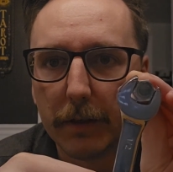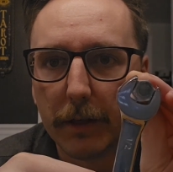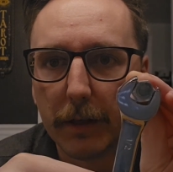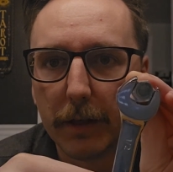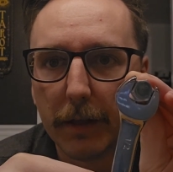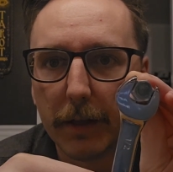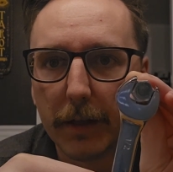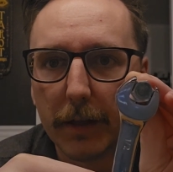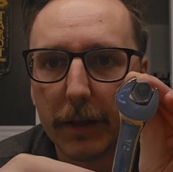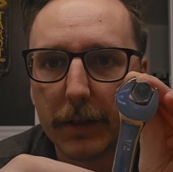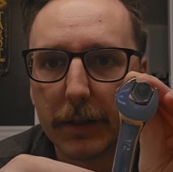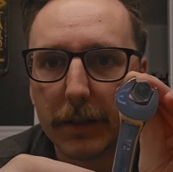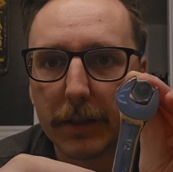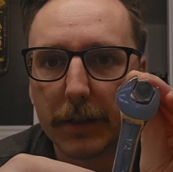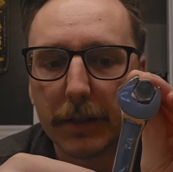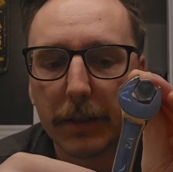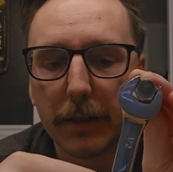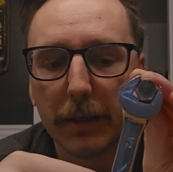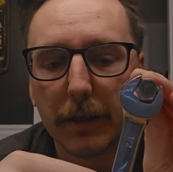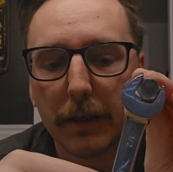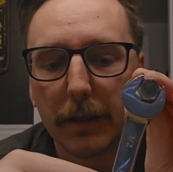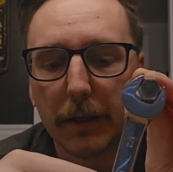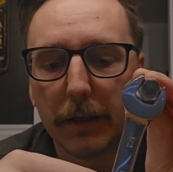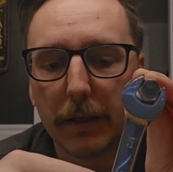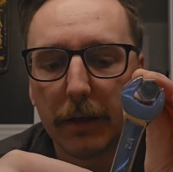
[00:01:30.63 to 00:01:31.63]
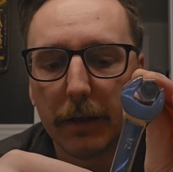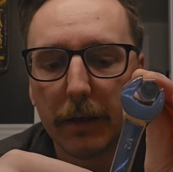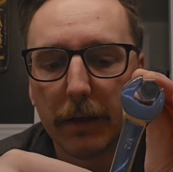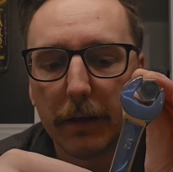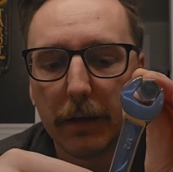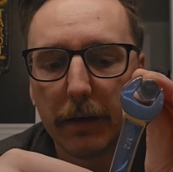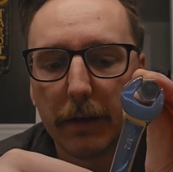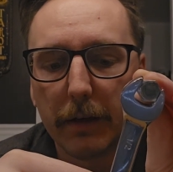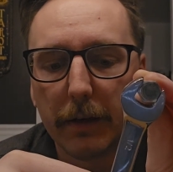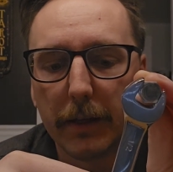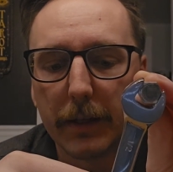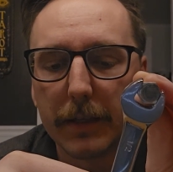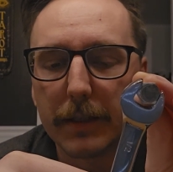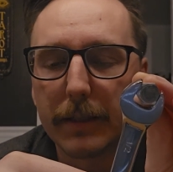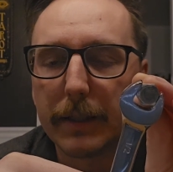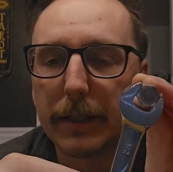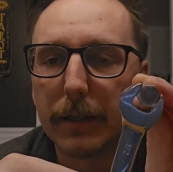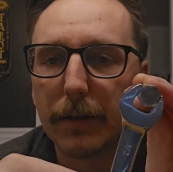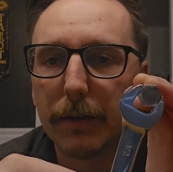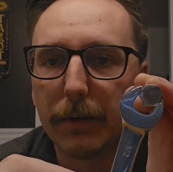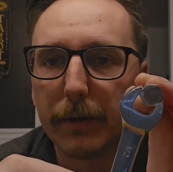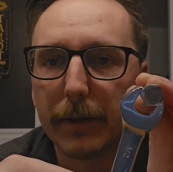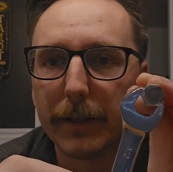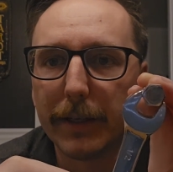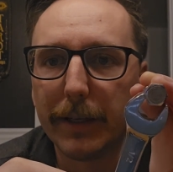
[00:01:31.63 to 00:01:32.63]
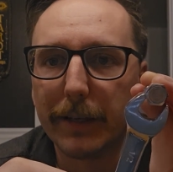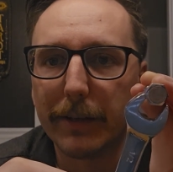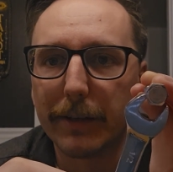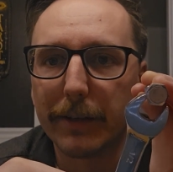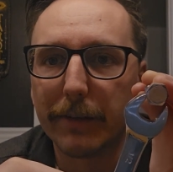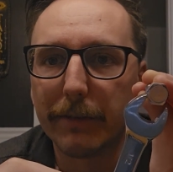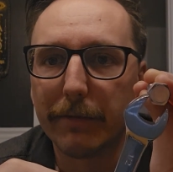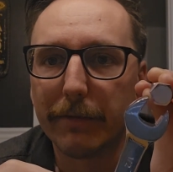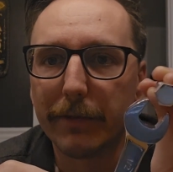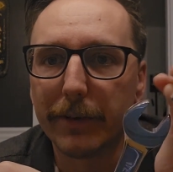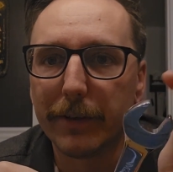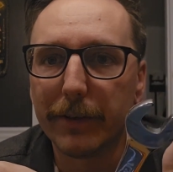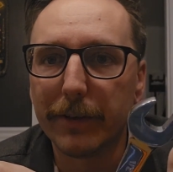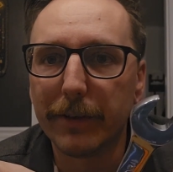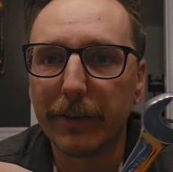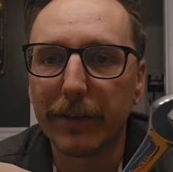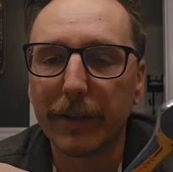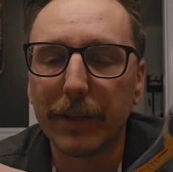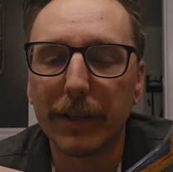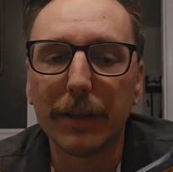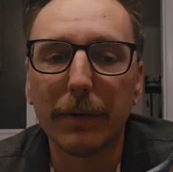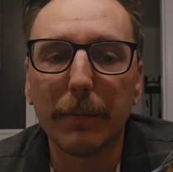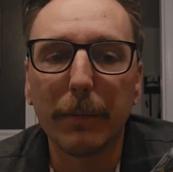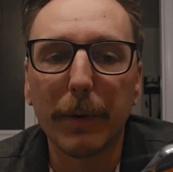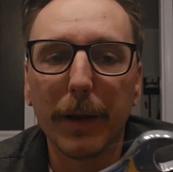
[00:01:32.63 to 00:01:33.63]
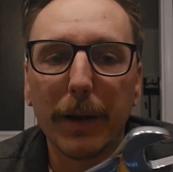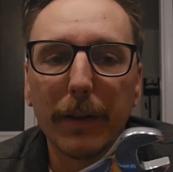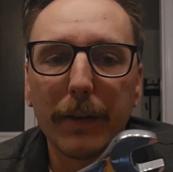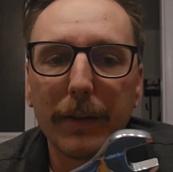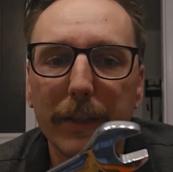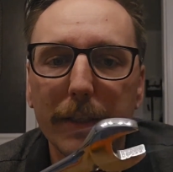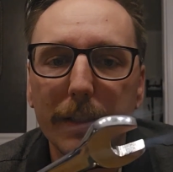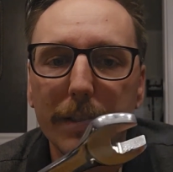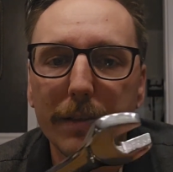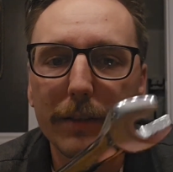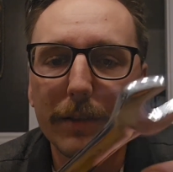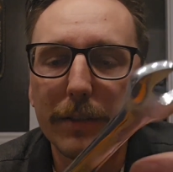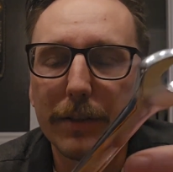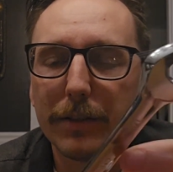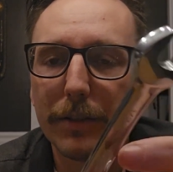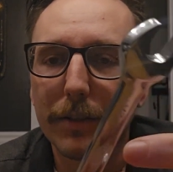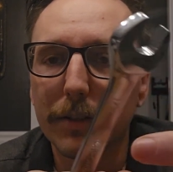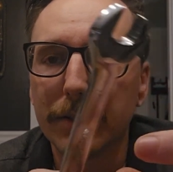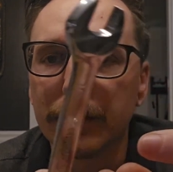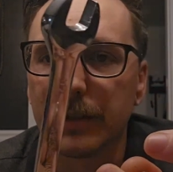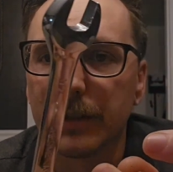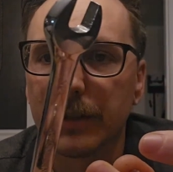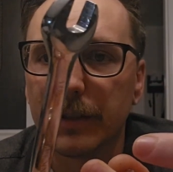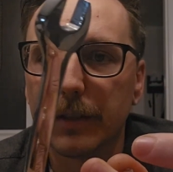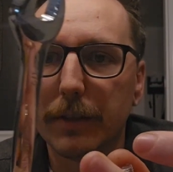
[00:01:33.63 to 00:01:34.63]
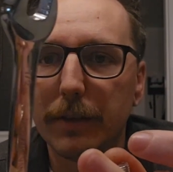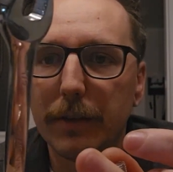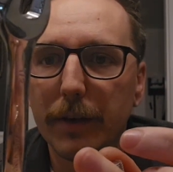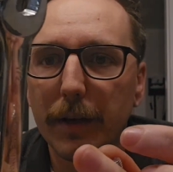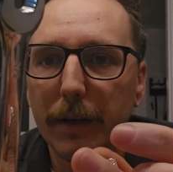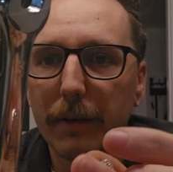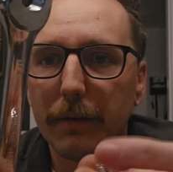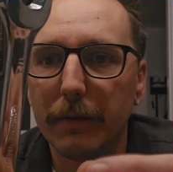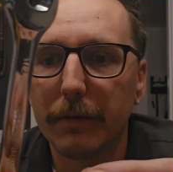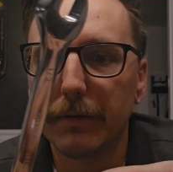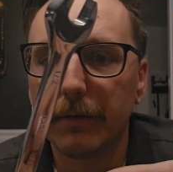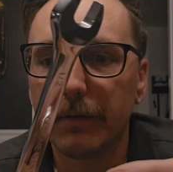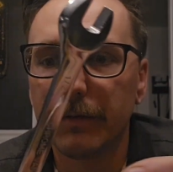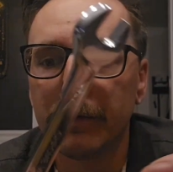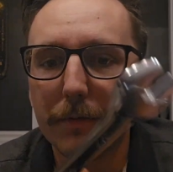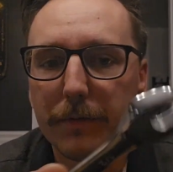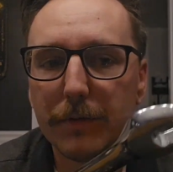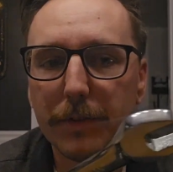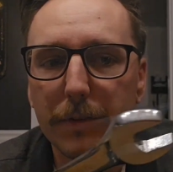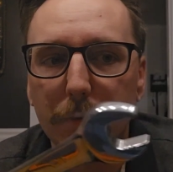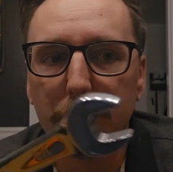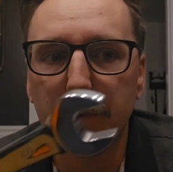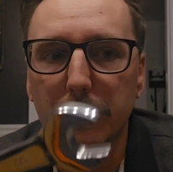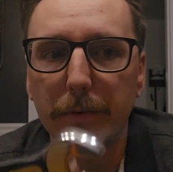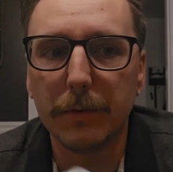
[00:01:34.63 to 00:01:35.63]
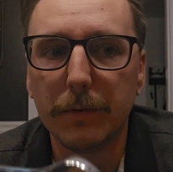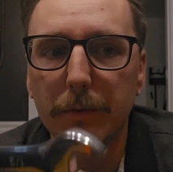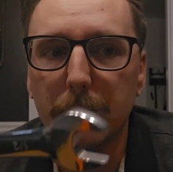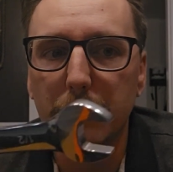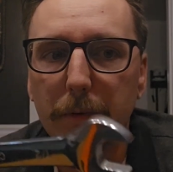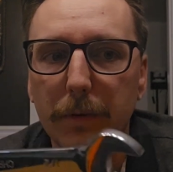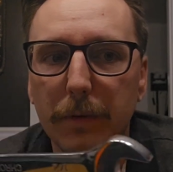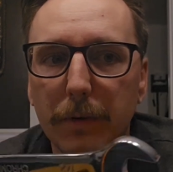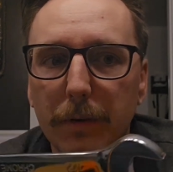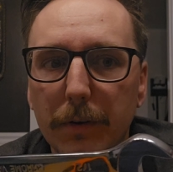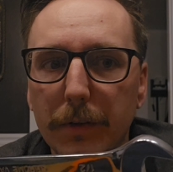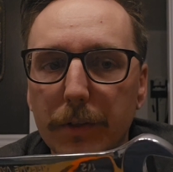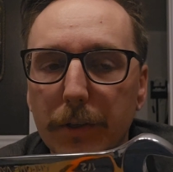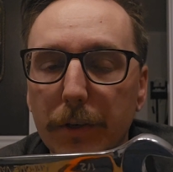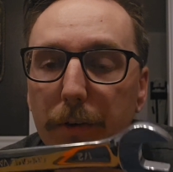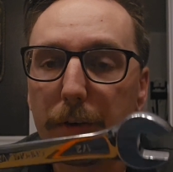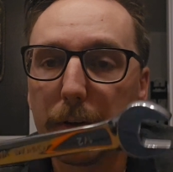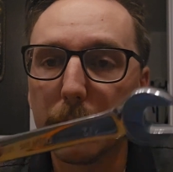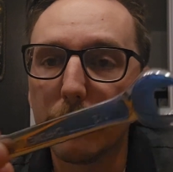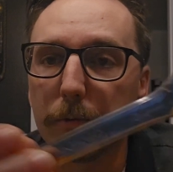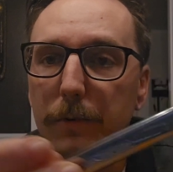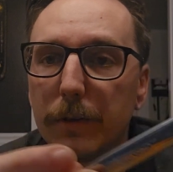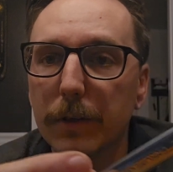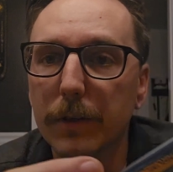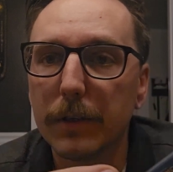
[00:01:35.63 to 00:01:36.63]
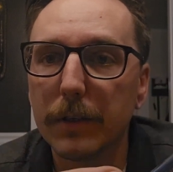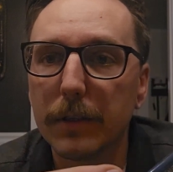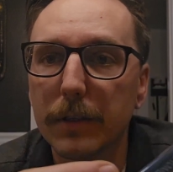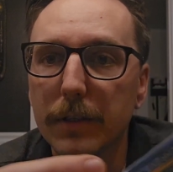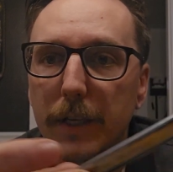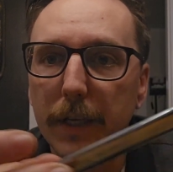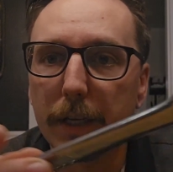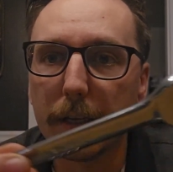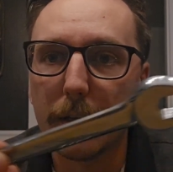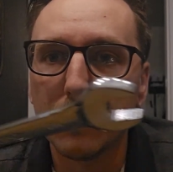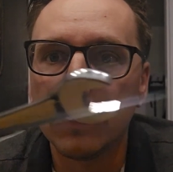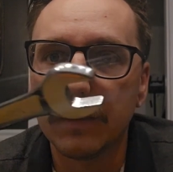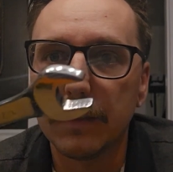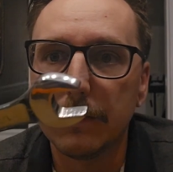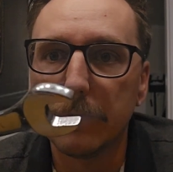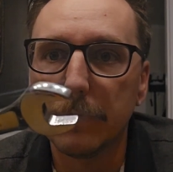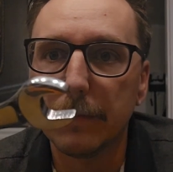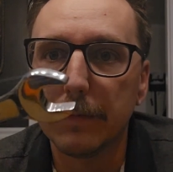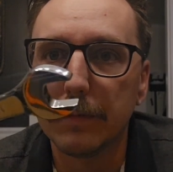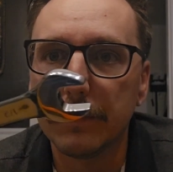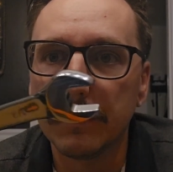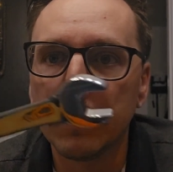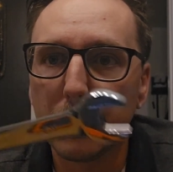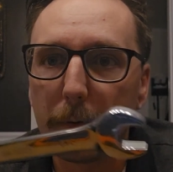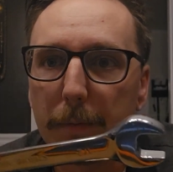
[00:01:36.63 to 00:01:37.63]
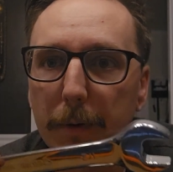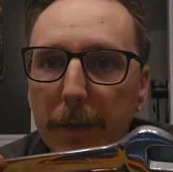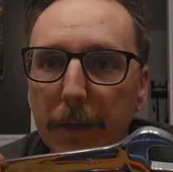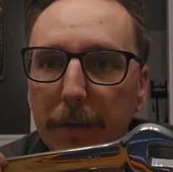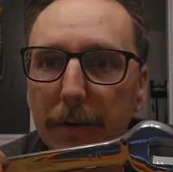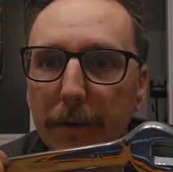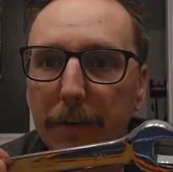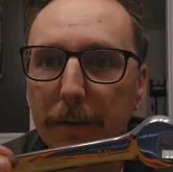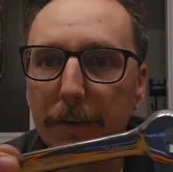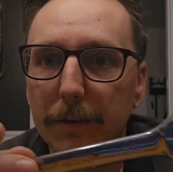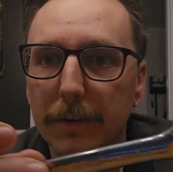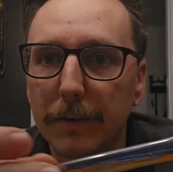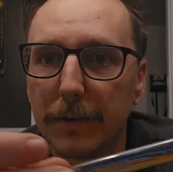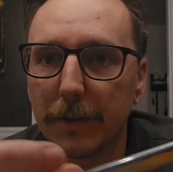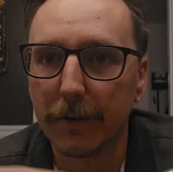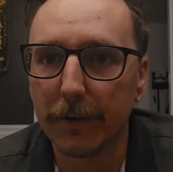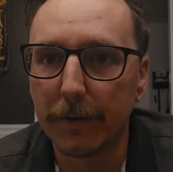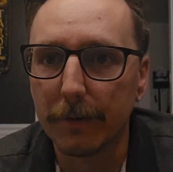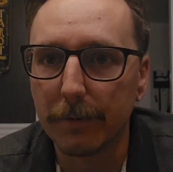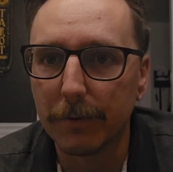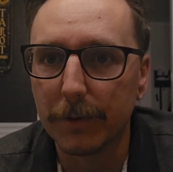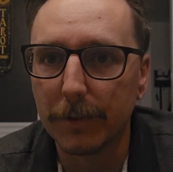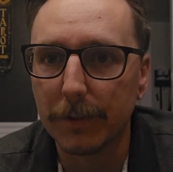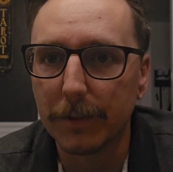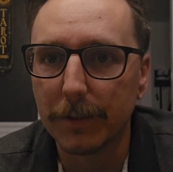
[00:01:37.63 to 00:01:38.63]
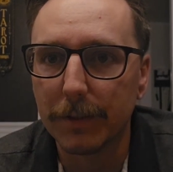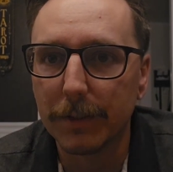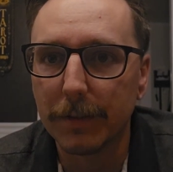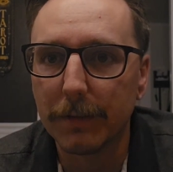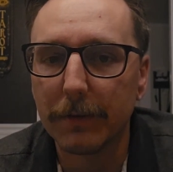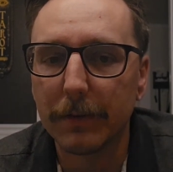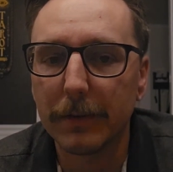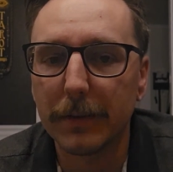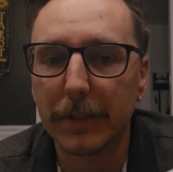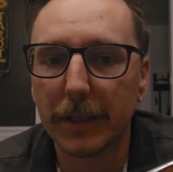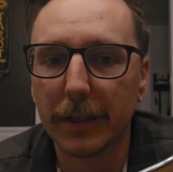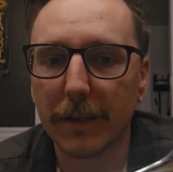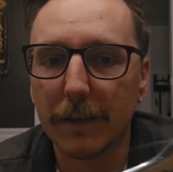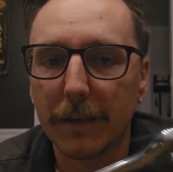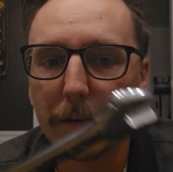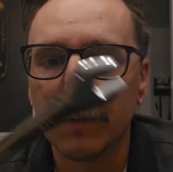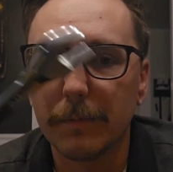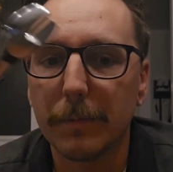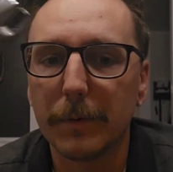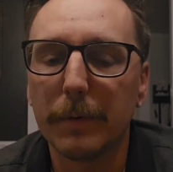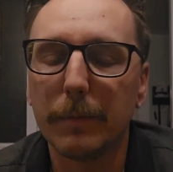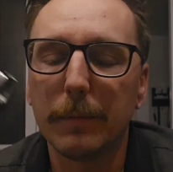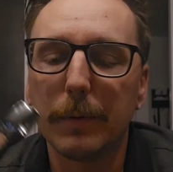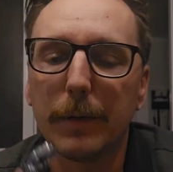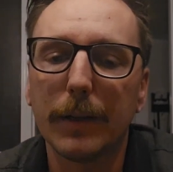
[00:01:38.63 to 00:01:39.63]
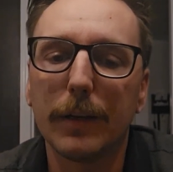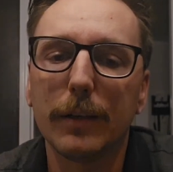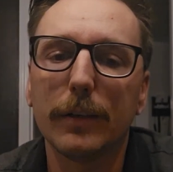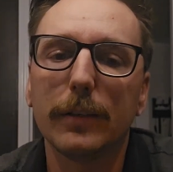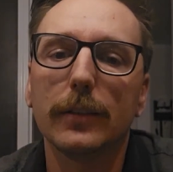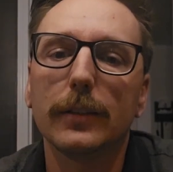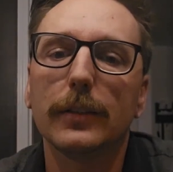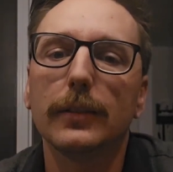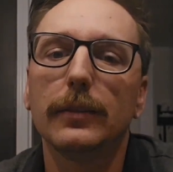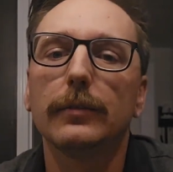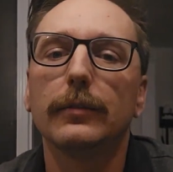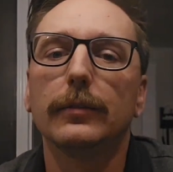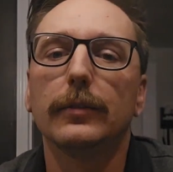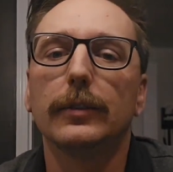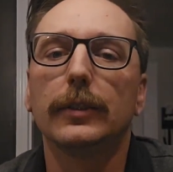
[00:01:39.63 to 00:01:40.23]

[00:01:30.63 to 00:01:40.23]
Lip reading: Now that's the only inconvenient thing about these, is just that you have to turn it once, take it off, put it back on, turn it once, take it off, put it back on.